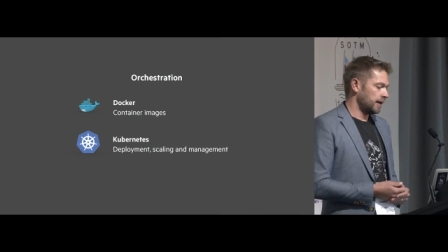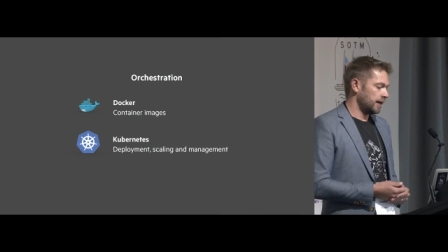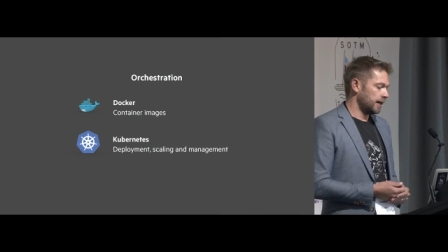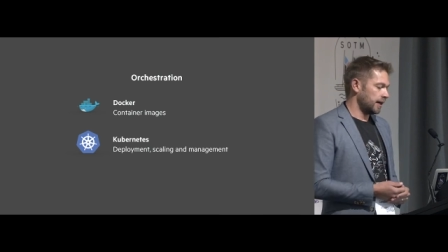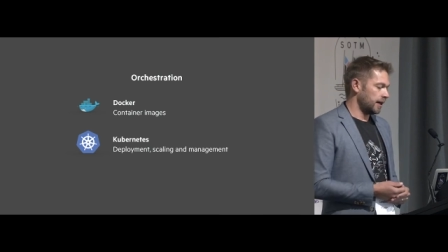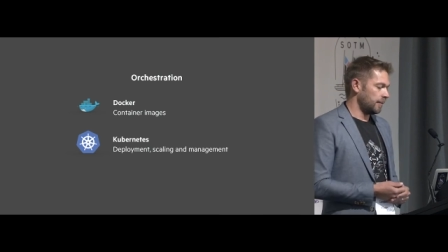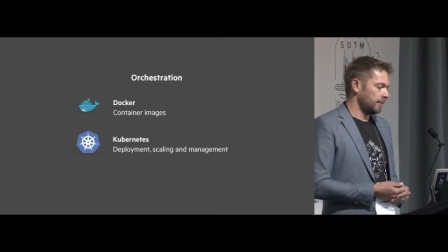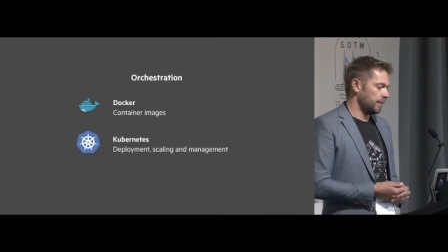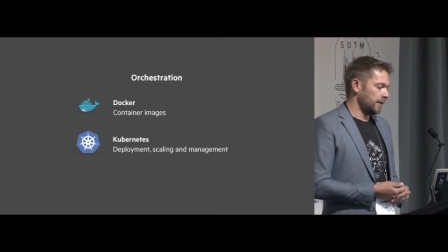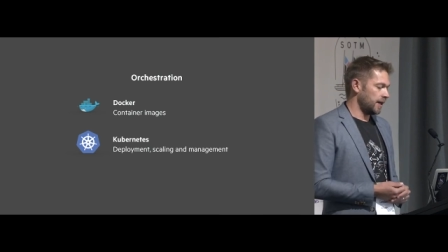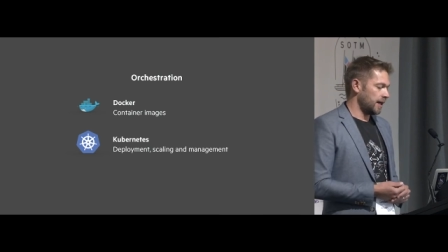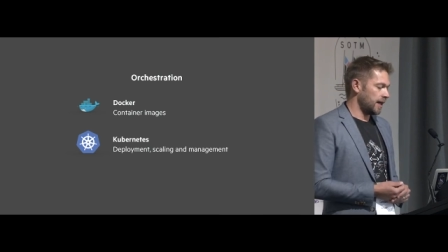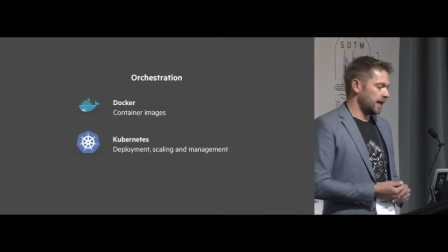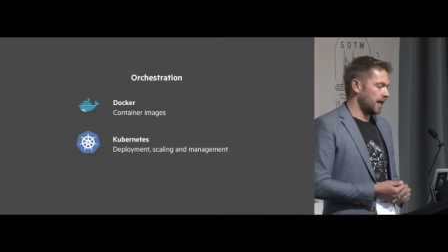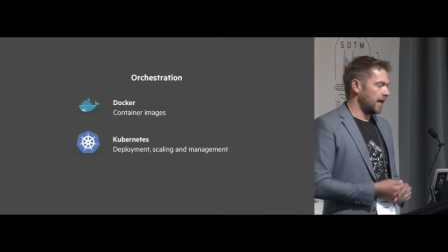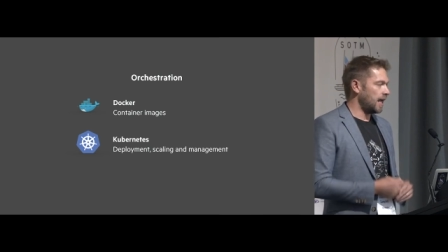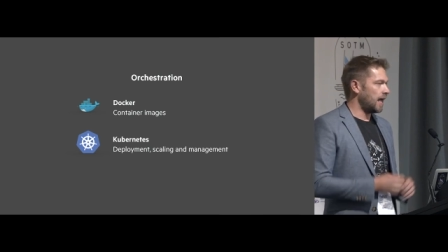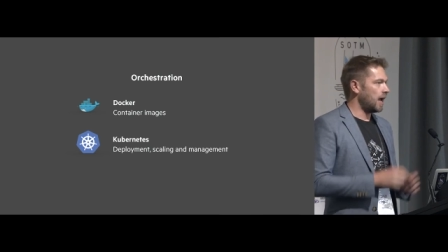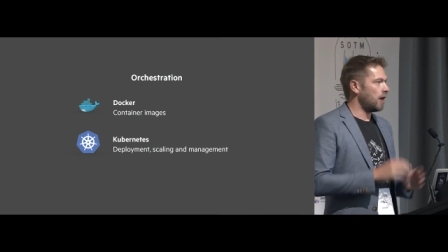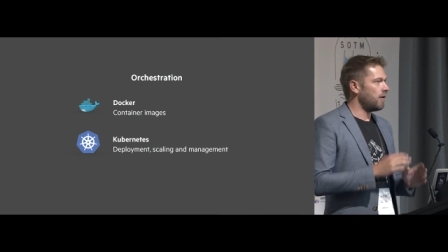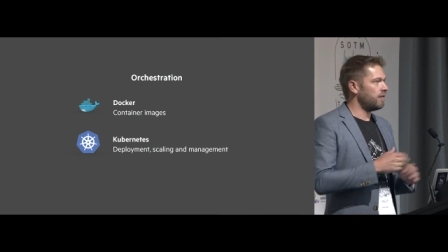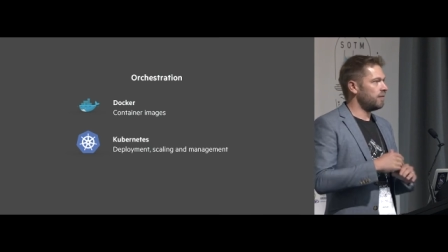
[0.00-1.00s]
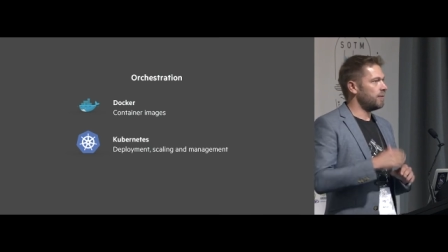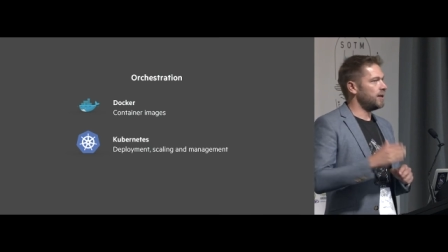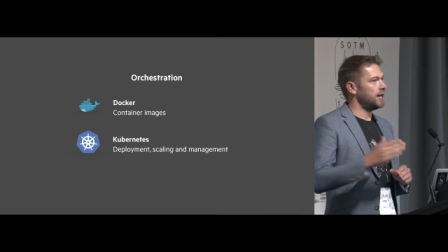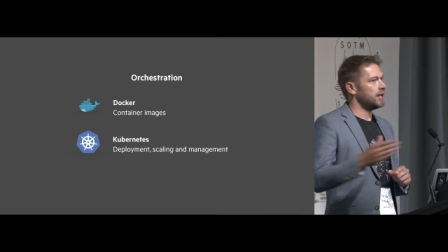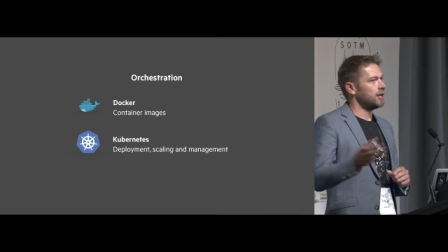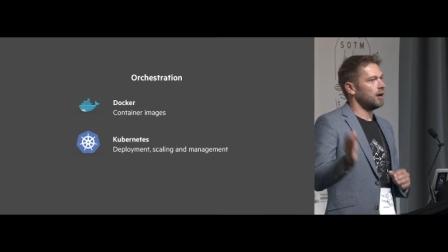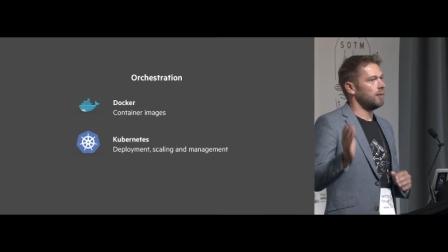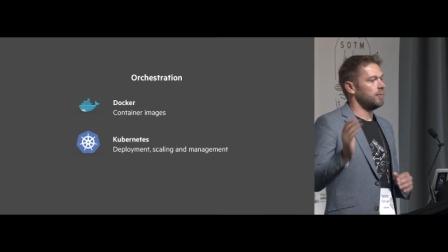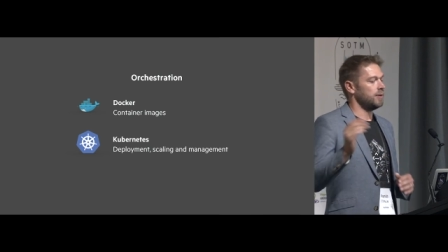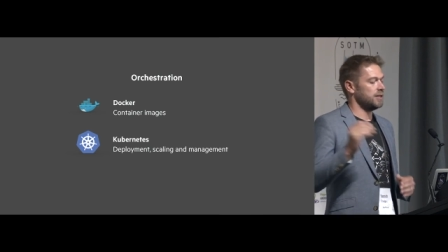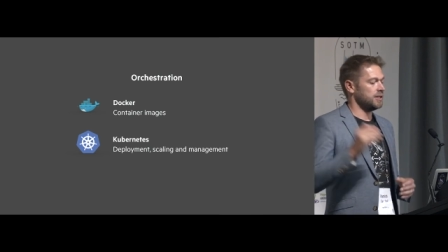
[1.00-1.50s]
um, however many
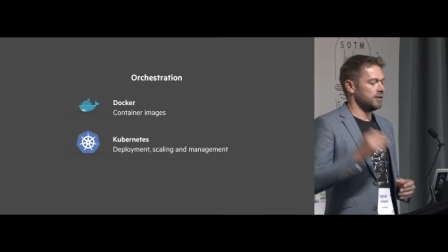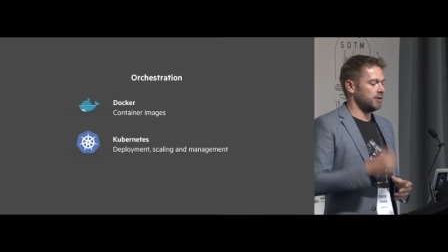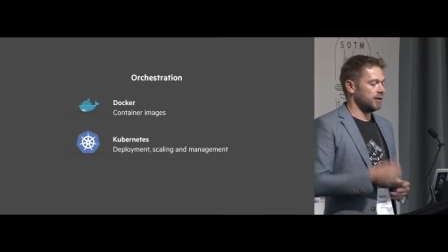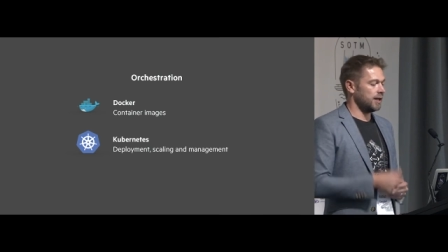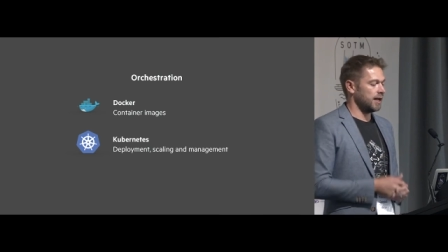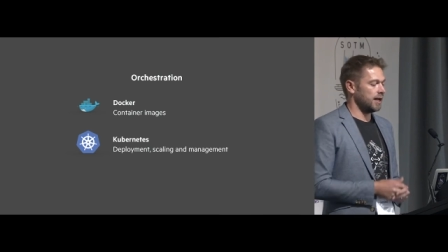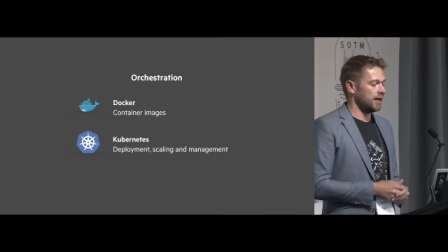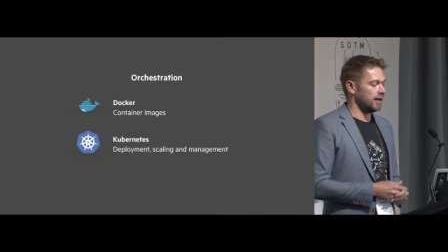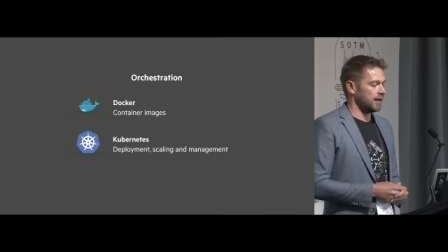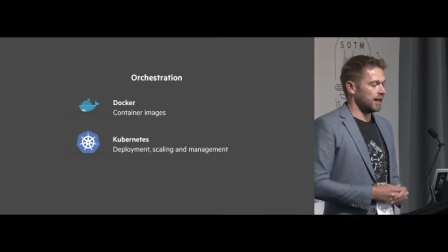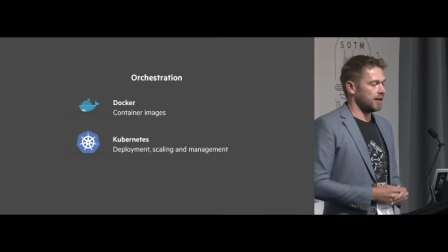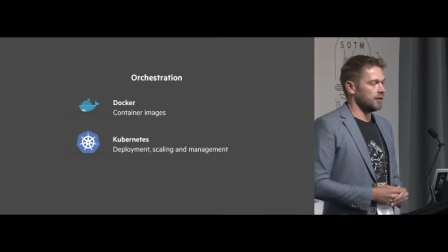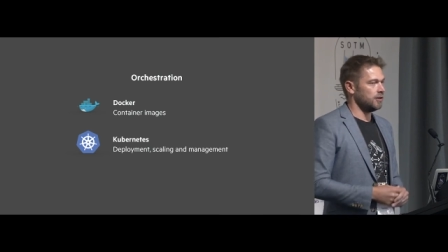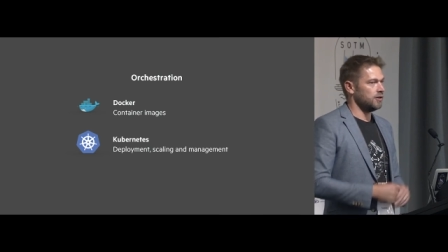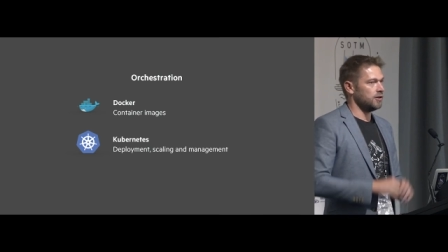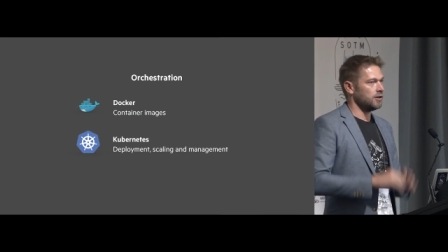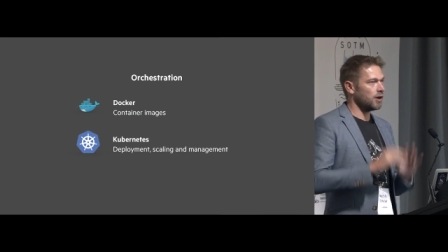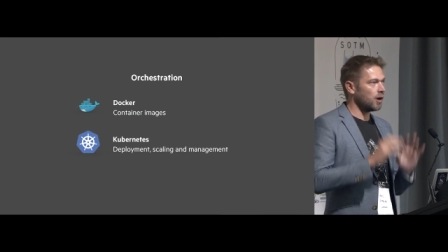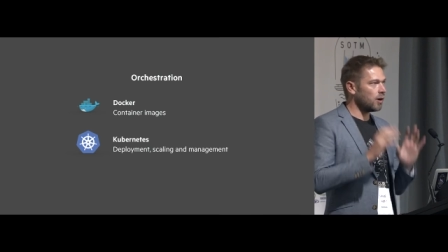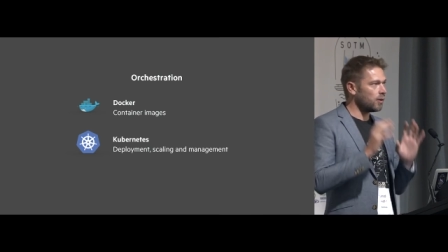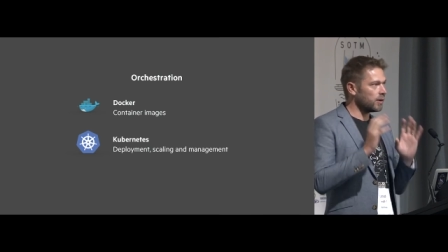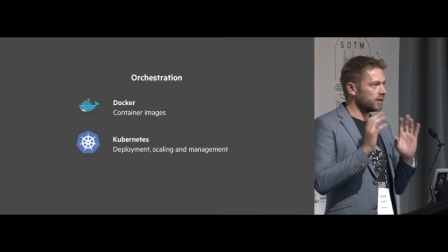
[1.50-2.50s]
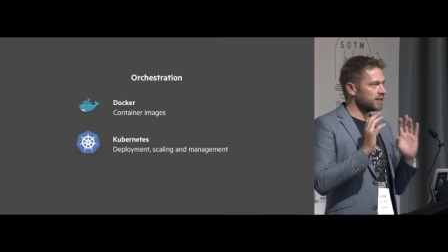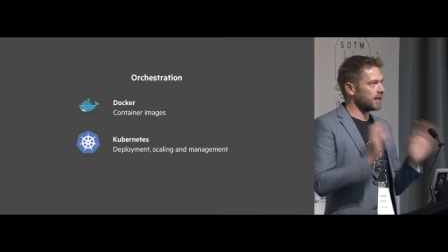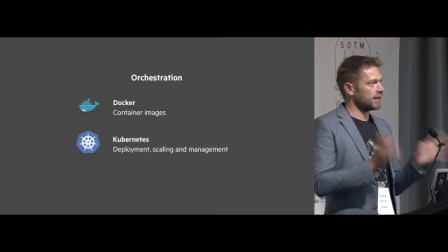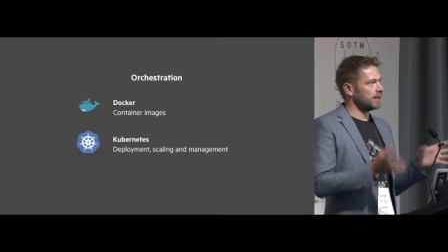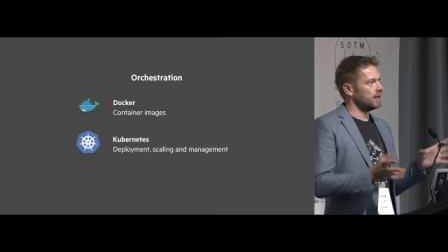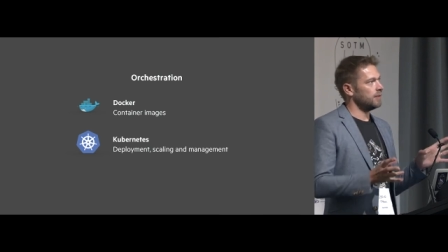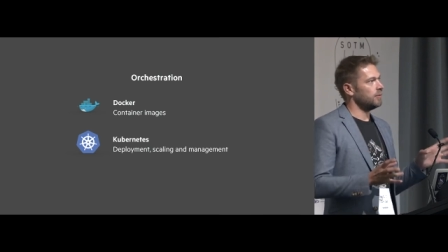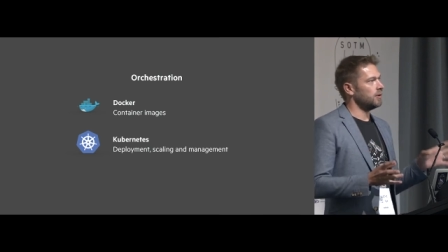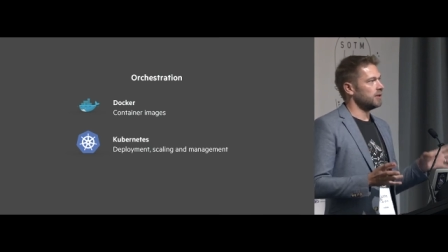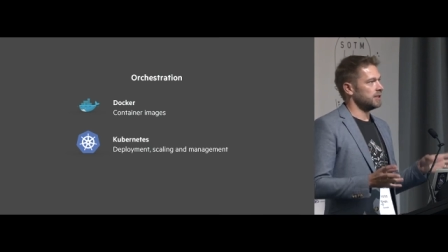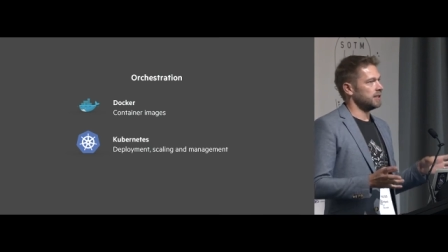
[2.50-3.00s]
copies you need, and you know
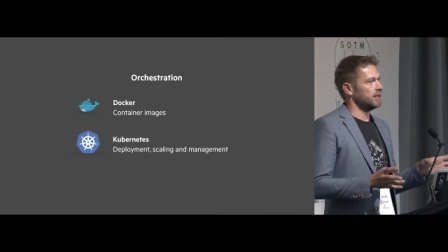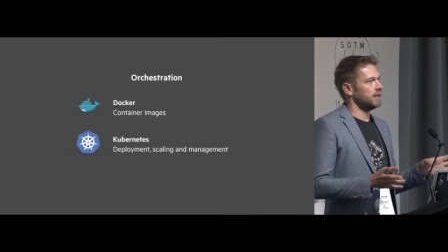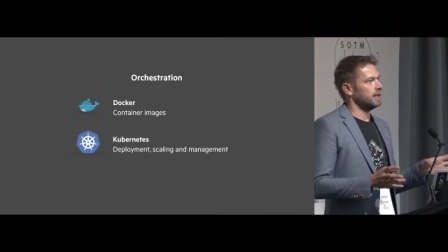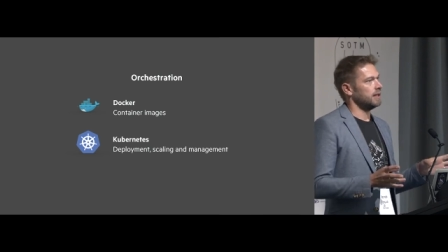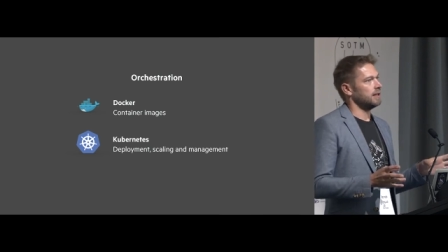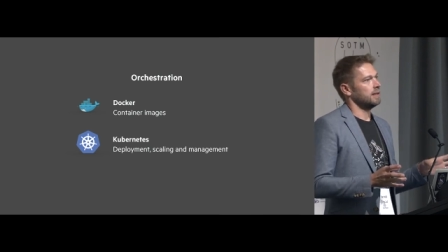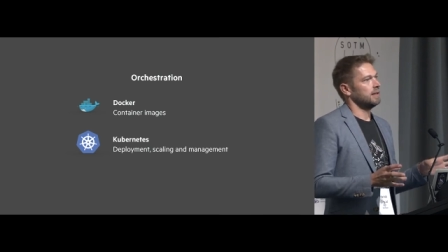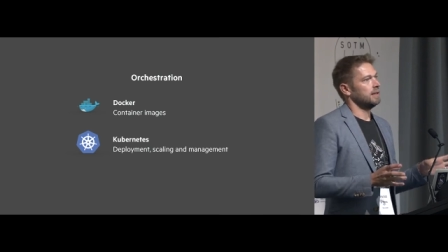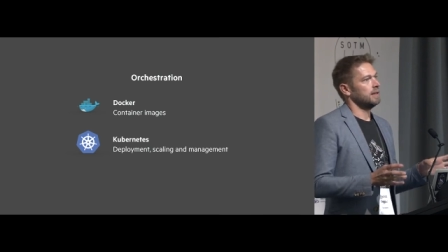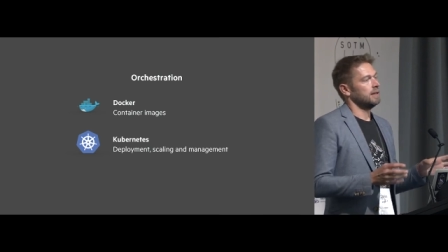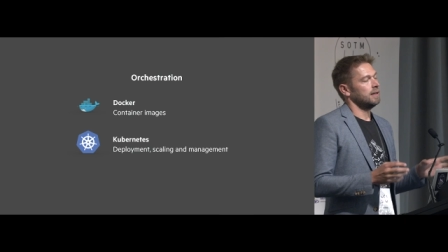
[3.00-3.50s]
exactly what's in it.